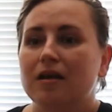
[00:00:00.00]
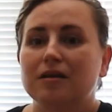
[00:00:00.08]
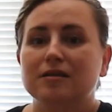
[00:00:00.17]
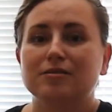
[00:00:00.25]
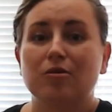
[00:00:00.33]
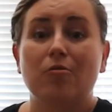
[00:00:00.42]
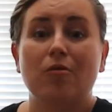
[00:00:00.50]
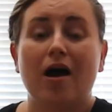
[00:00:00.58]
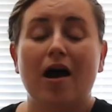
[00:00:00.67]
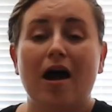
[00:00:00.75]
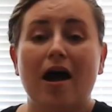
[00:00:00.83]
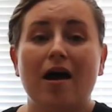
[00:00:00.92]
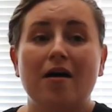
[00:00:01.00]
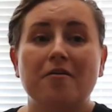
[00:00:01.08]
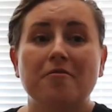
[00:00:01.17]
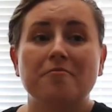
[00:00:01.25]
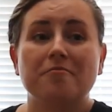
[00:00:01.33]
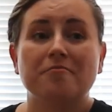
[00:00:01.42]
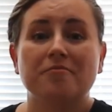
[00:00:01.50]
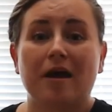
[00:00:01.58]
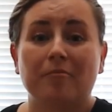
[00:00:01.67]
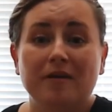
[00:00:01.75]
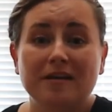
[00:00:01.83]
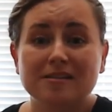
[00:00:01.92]
So
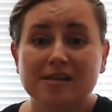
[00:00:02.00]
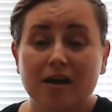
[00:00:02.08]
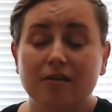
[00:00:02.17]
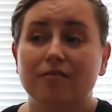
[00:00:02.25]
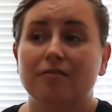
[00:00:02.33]
that being said,